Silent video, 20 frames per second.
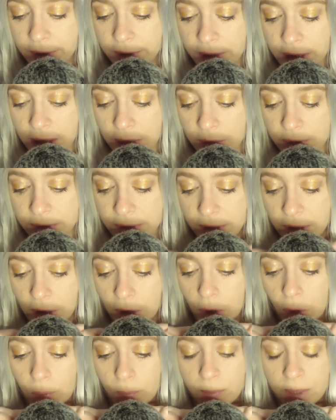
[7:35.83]
He was at
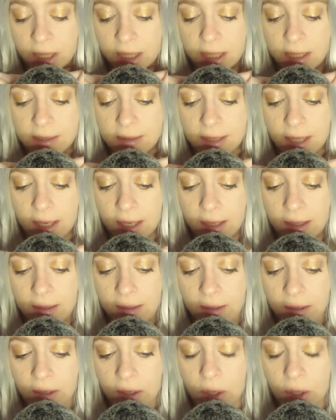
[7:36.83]
home and he said,